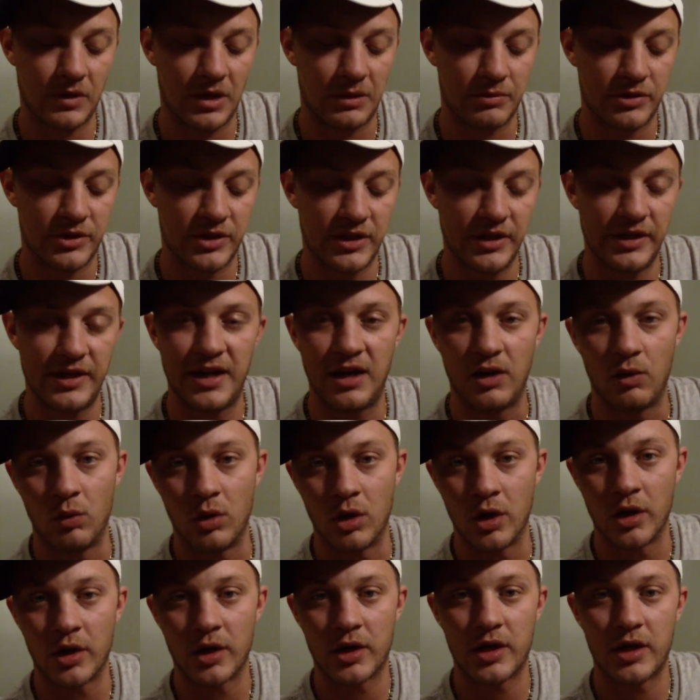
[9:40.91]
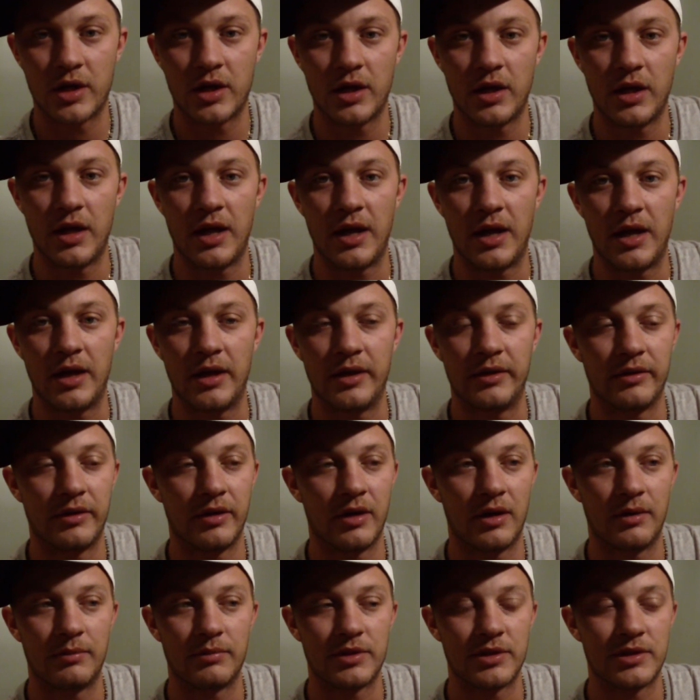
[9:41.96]
I'm sitting at work and
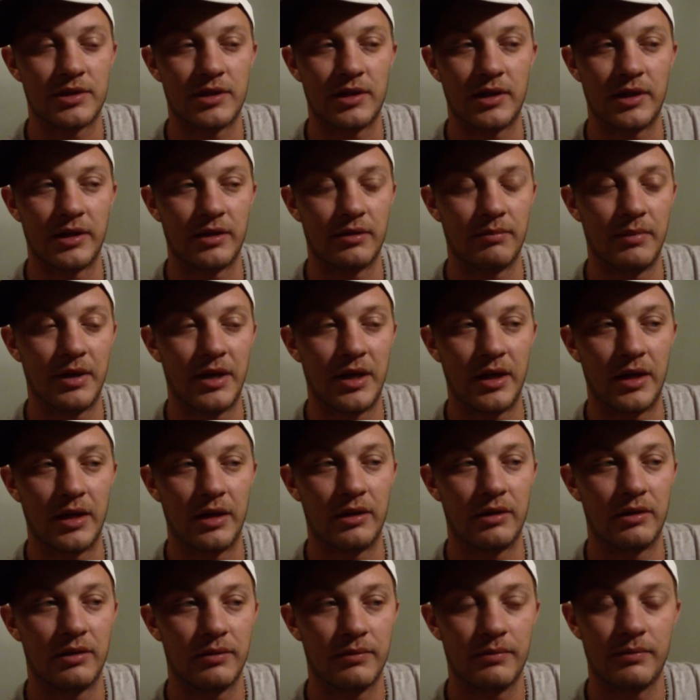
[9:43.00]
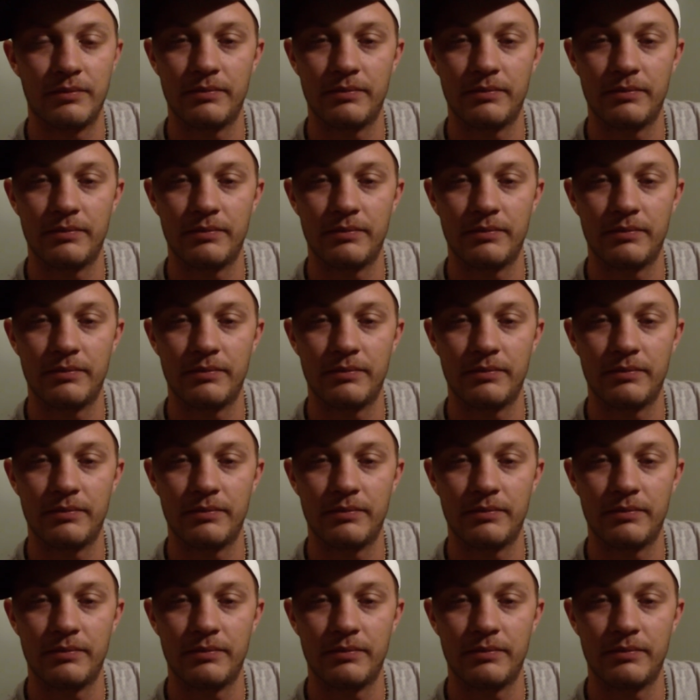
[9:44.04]
I'm just like, man,